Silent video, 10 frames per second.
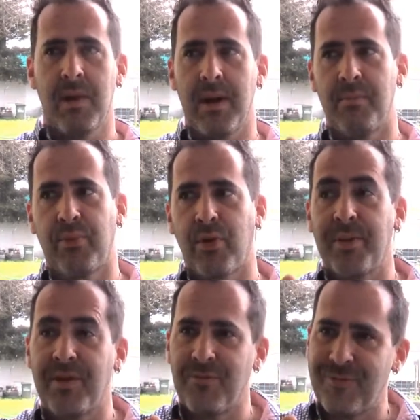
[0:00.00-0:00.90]

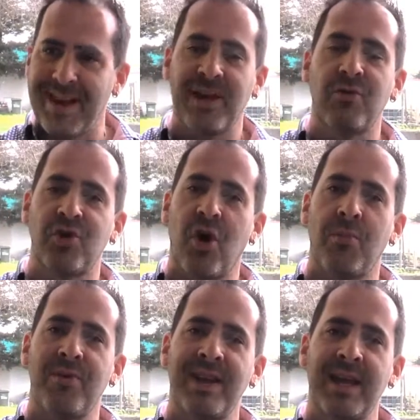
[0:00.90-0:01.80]
employment ready or
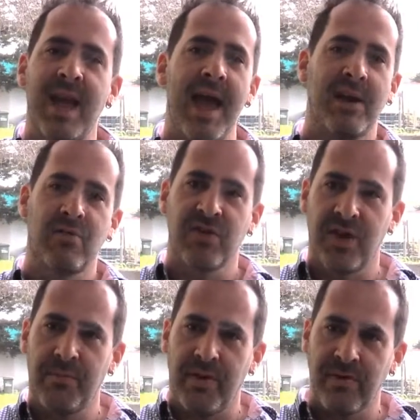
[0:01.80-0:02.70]
job ready, and also
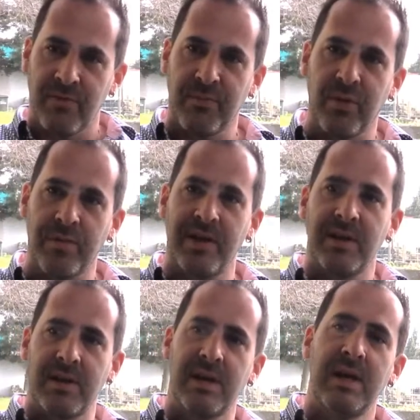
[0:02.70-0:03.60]
post-employment.